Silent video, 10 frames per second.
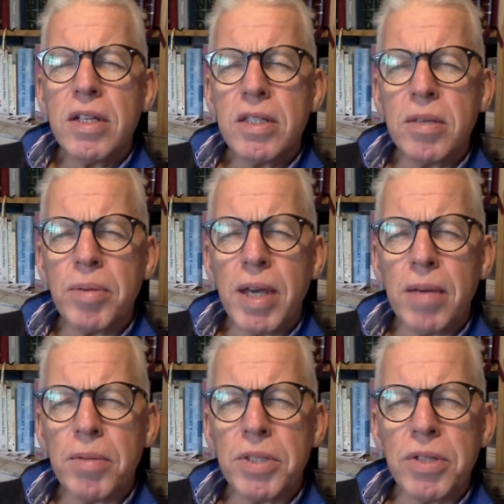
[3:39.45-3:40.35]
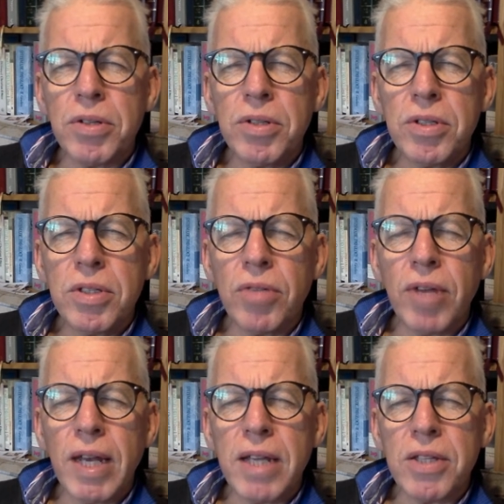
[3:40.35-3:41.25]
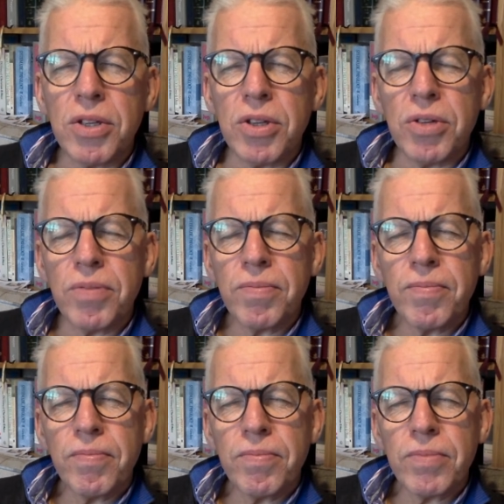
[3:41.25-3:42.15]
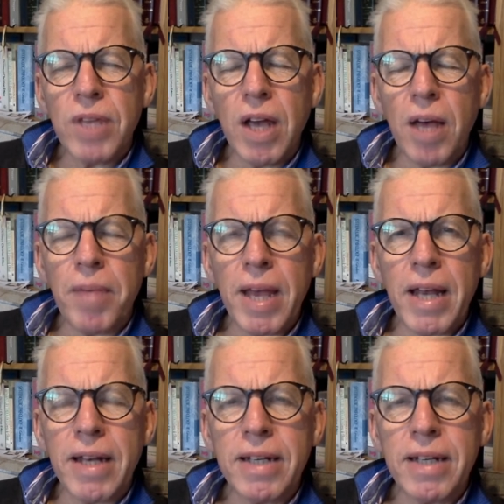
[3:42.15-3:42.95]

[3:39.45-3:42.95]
to be able to relate to you. Amen.